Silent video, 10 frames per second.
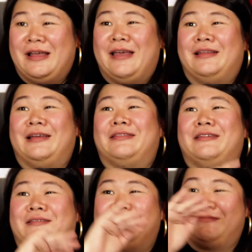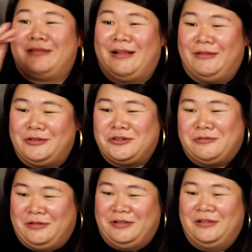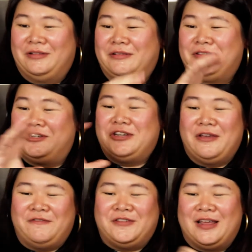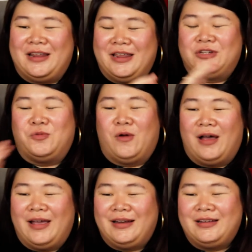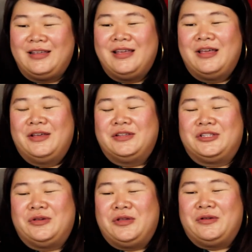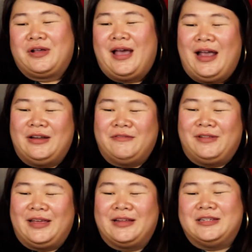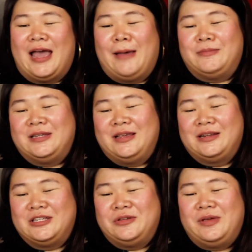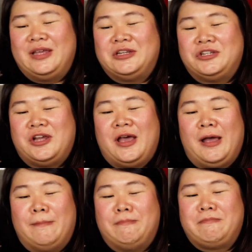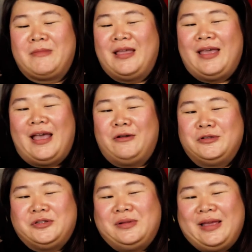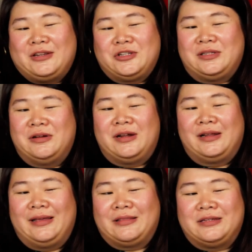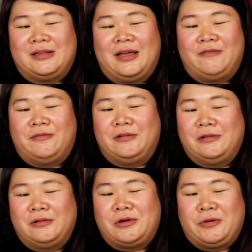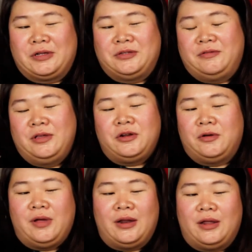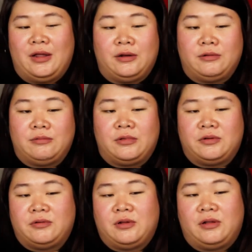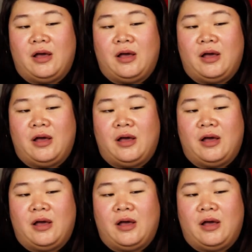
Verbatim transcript: mm-hmm. and like the cultural mm-hmm. shift at each one. Right. So you're kind of like adapting to each. Um, and also like just learning like the delightful quirks of you know and and there are a